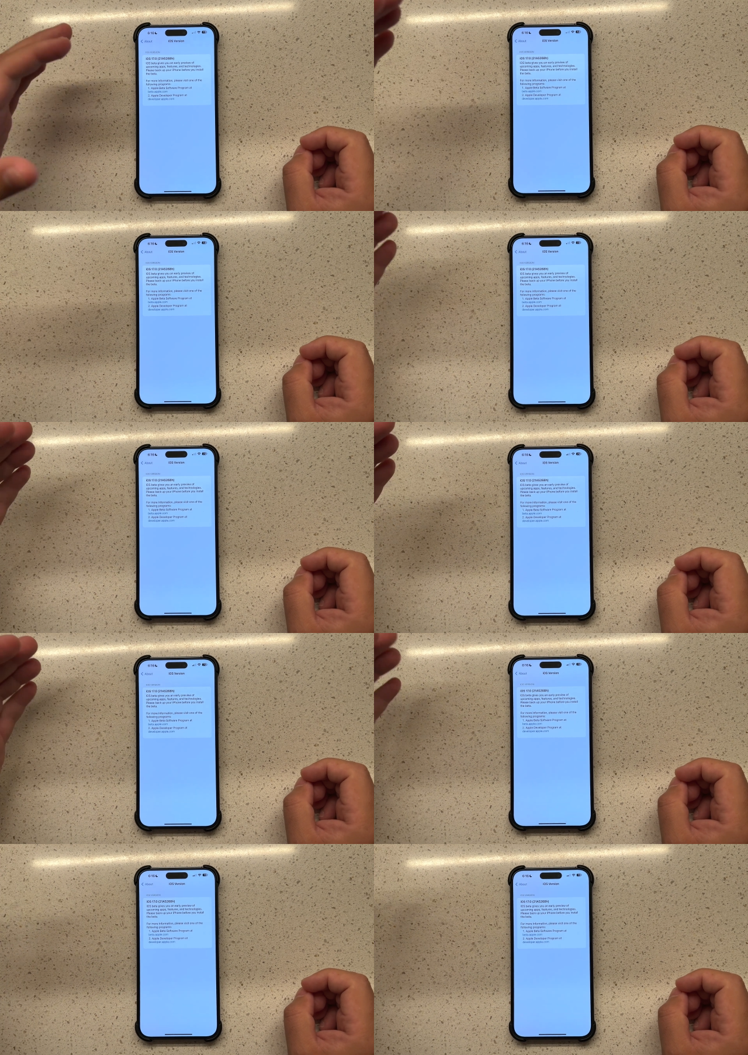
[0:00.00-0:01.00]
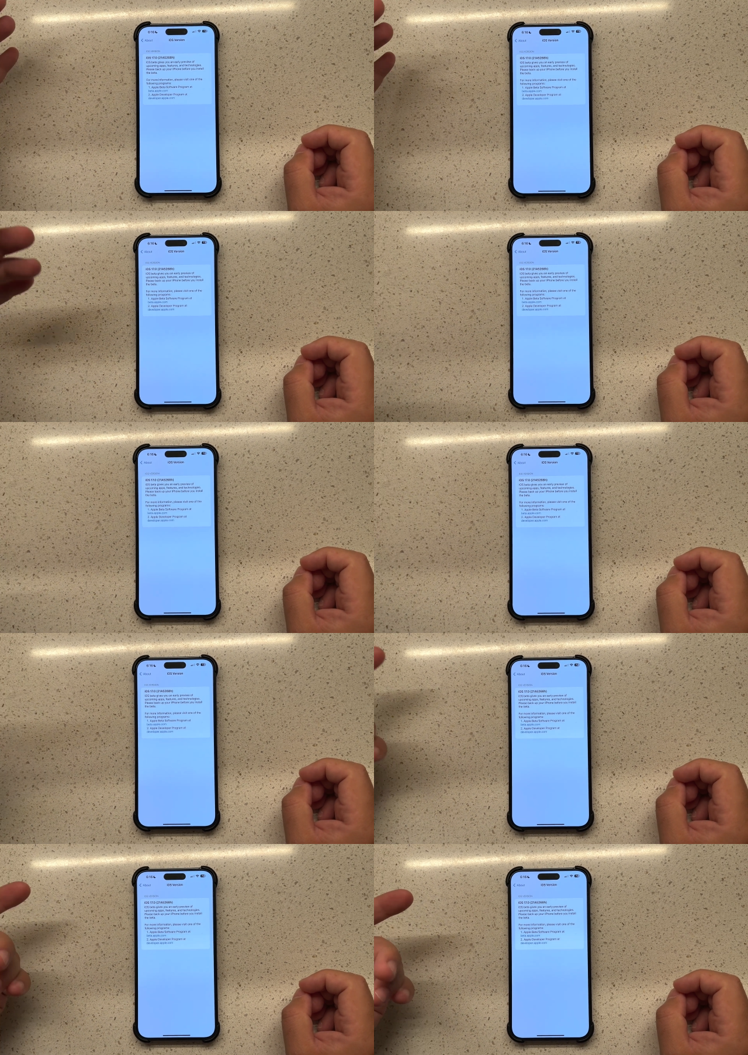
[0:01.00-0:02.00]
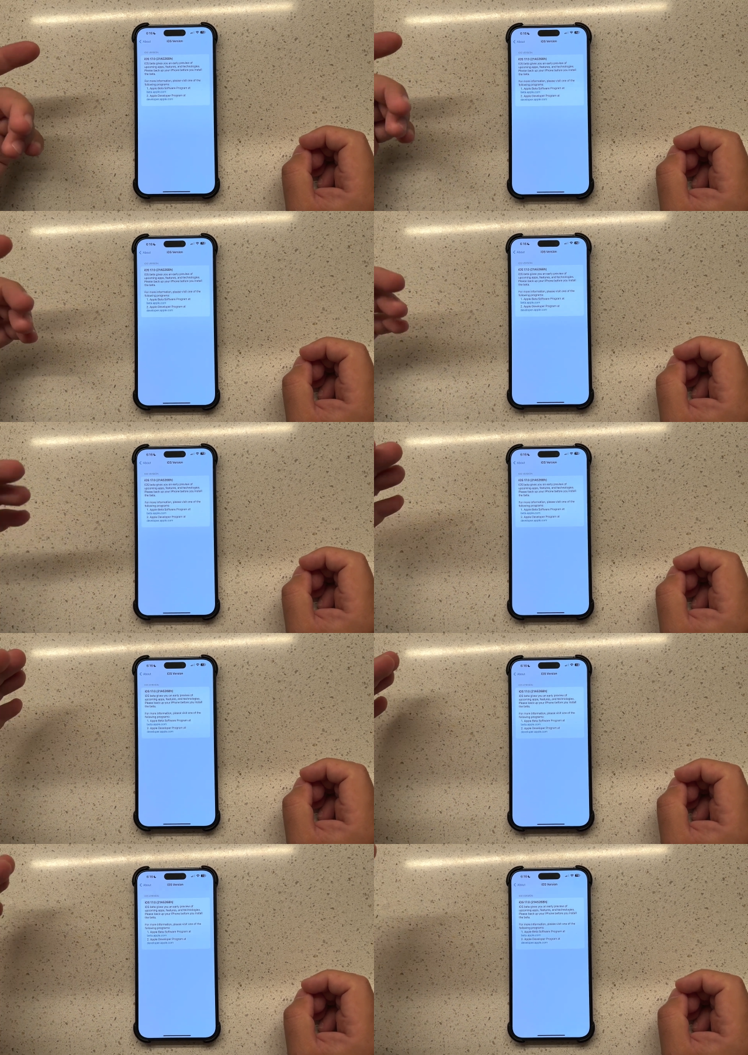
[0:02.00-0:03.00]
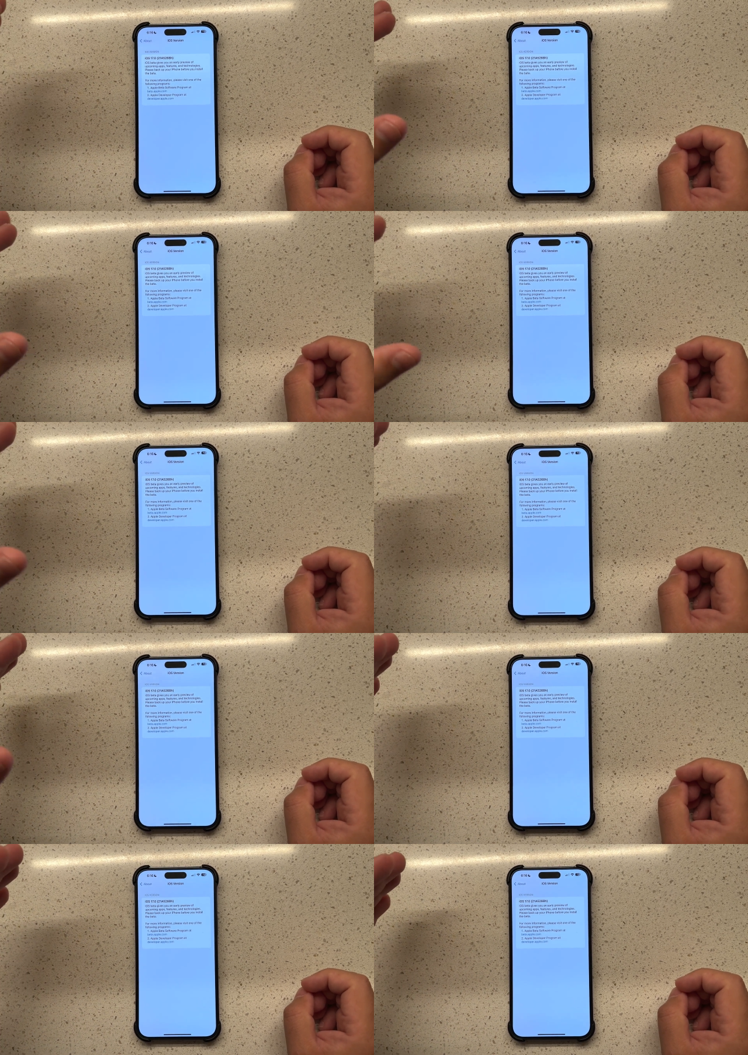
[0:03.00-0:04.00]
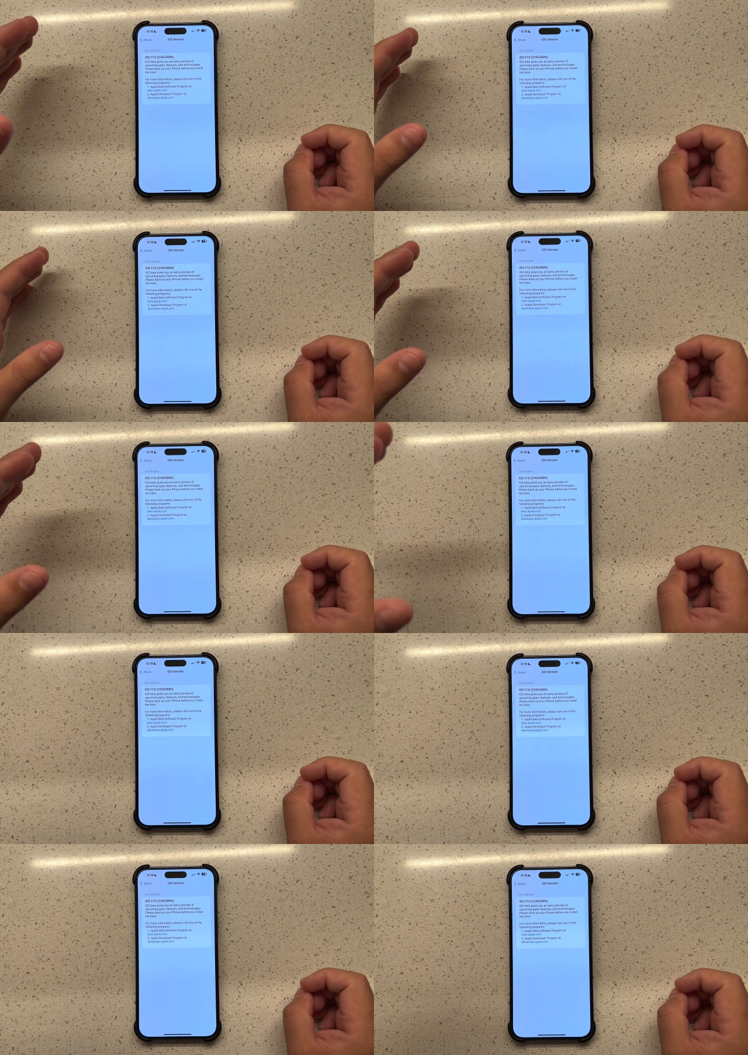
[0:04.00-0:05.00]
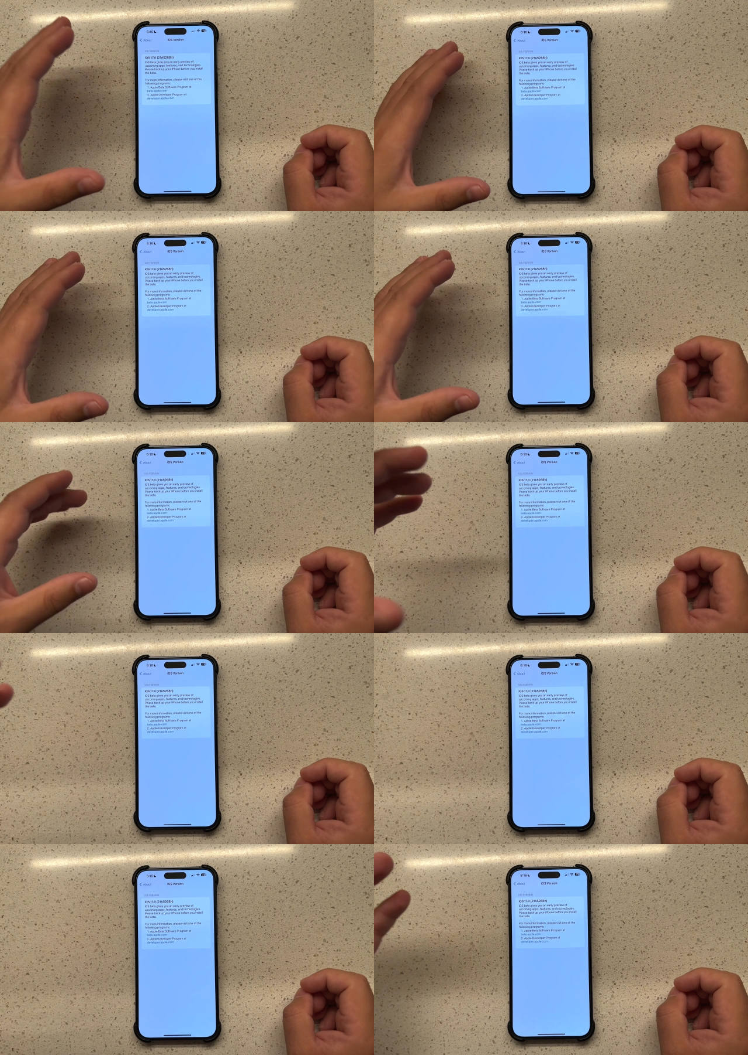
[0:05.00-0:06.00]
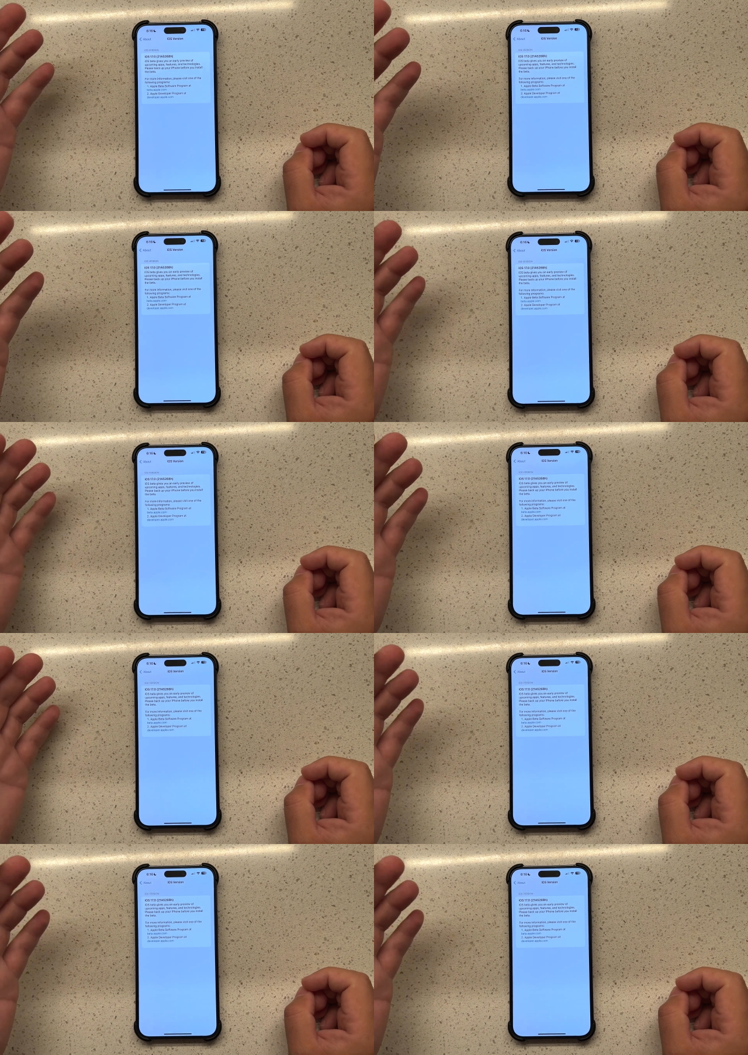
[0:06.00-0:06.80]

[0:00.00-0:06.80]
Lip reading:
No face is visible, so there are no lips to read.